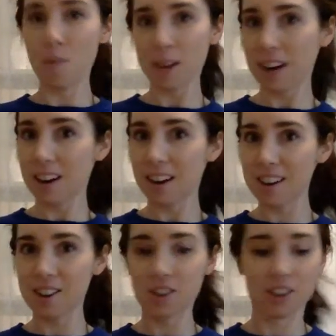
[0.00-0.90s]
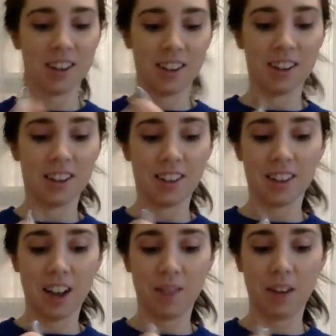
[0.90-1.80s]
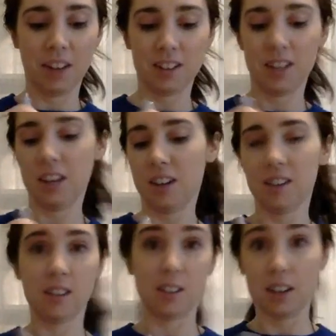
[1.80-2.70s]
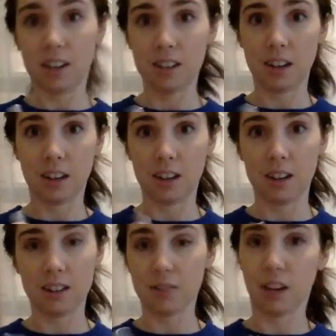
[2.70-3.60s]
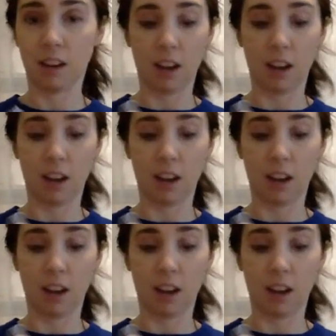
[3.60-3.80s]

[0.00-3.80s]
Oh my gosh. I mean, the secret is that he's getting lots of king